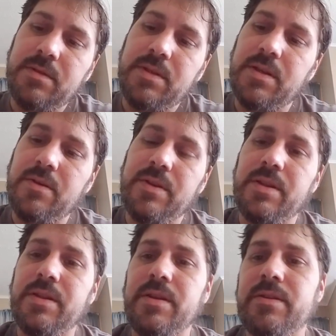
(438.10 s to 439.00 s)
you
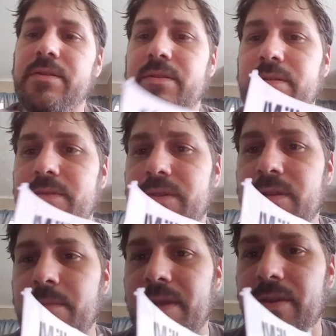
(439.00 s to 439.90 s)
know,
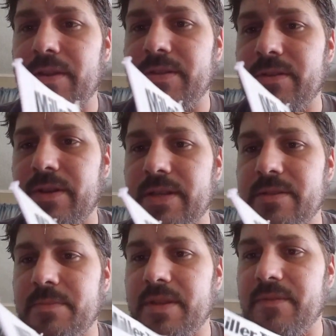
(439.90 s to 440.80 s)
some area still has
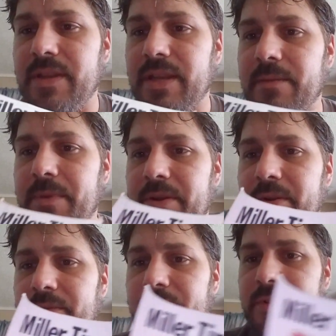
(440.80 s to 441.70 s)
a bit of a lip. I don't
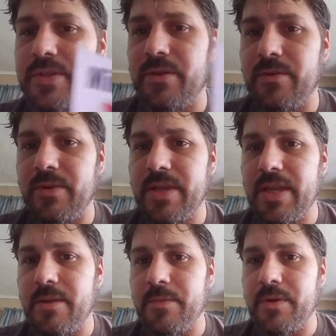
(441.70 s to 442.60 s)
know if it'll show on
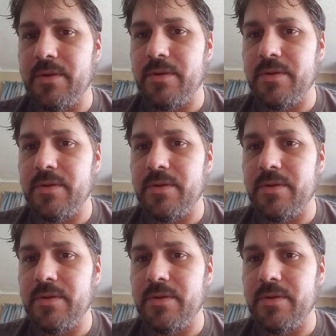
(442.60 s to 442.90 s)
camera.